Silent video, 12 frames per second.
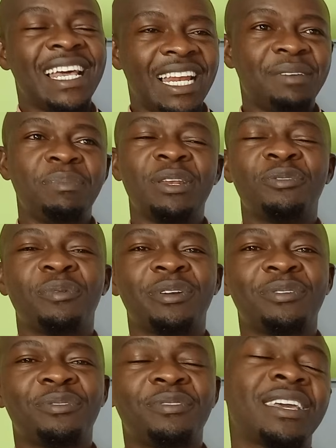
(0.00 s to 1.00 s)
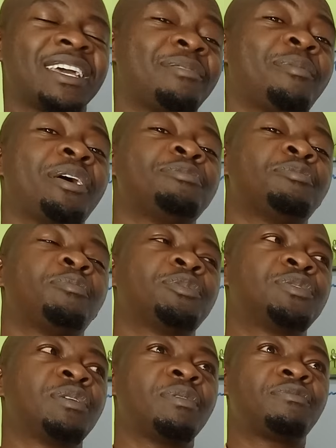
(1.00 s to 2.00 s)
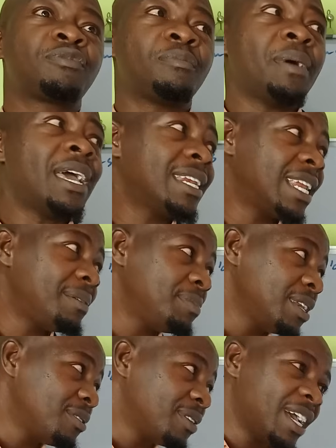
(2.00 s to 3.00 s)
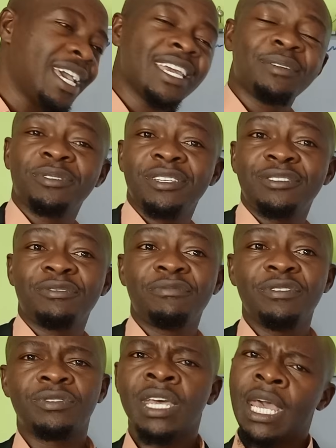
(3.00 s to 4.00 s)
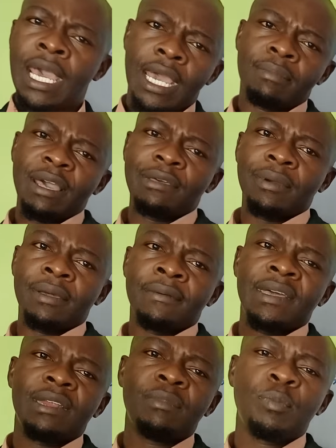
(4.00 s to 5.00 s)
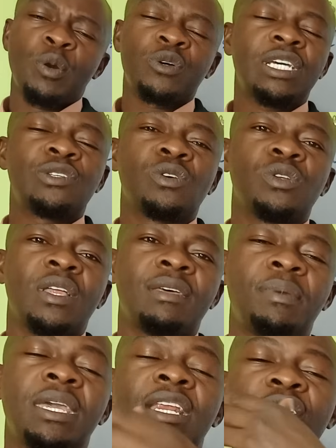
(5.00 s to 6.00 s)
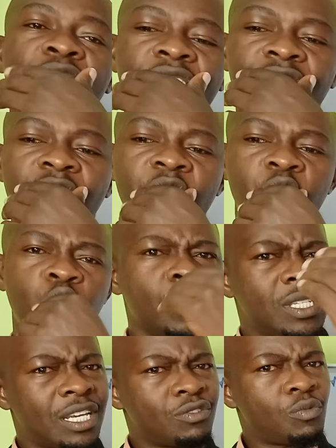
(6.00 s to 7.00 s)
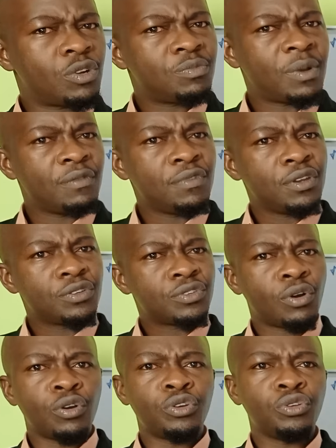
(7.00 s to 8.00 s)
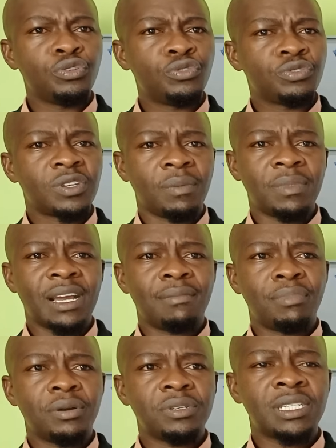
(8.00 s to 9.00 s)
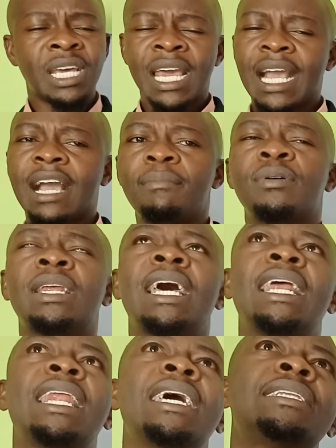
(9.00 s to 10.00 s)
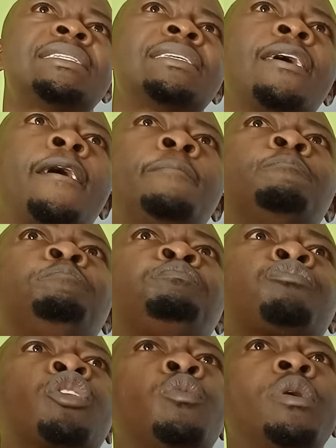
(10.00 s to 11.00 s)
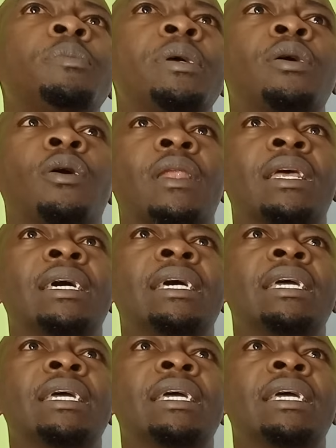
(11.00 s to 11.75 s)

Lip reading: Let me know what you think and where you're watching me from. And let me know, hey, was it of use? And by the way, remember what I told you at the beginning of this video. Do you just watch my videos, or do you do something about it? Come on, let's, what do we call?